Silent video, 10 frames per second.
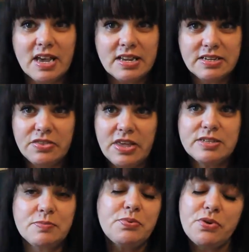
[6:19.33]
And
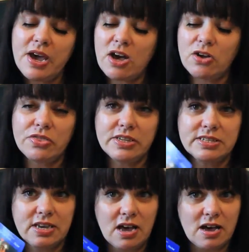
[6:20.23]
there's a prayer on
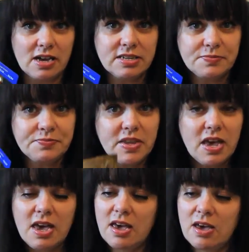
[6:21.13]
this card,
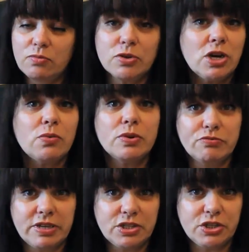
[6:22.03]
which I
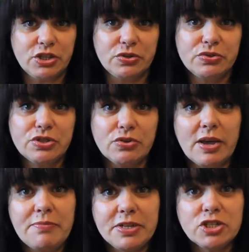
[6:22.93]
will read to you. So
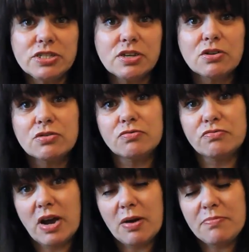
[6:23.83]
let me just
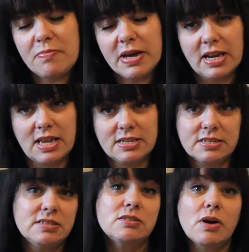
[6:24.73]
grab my
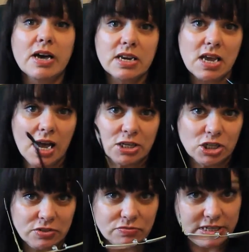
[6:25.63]
glasses so I can
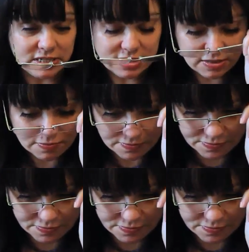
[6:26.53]
actually read it.